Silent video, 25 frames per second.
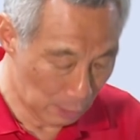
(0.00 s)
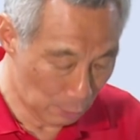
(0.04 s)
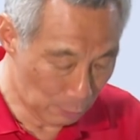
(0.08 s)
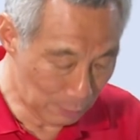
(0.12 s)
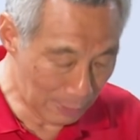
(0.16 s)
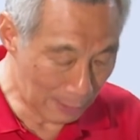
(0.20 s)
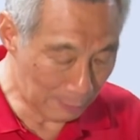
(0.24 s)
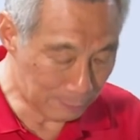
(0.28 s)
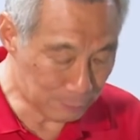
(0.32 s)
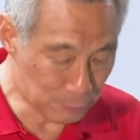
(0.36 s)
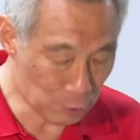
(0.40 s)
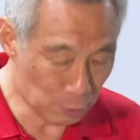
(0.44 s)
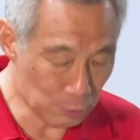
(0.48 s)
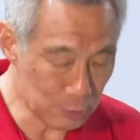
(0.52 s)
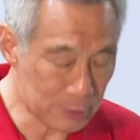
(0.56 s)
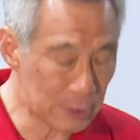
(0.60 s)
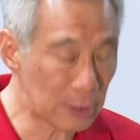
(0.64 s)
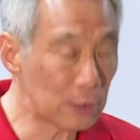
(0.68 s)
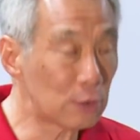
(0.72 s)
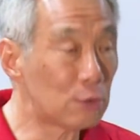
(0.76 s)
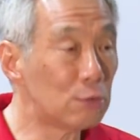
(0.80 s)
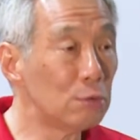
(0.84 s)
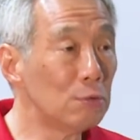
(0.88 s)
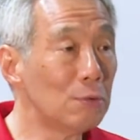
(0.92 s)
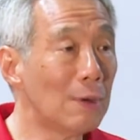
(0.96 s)
We have
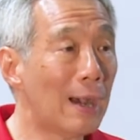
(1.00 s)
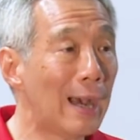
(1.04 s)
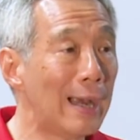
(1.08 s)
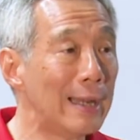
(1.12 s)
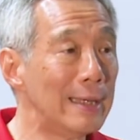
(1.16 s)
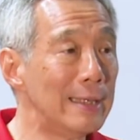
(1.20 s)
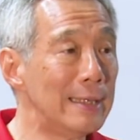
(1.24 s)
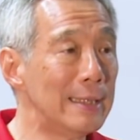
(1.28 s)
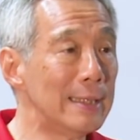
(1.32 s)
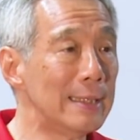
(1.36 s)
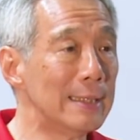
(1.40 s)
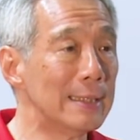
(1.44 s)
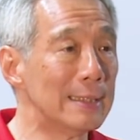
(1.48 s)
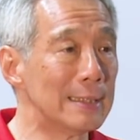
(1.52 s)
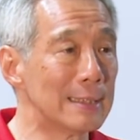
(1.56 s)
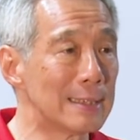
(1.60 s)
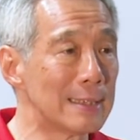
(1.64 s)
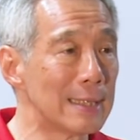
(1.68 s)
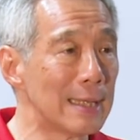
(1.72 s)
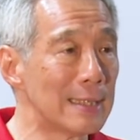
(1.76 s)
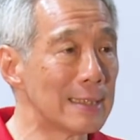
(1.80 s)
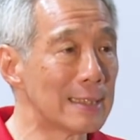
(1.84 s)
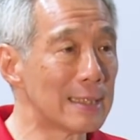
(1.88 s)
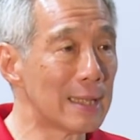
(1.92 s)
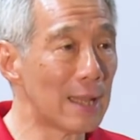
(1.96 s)
chosen 2
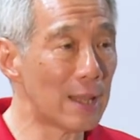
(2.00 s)
ideas as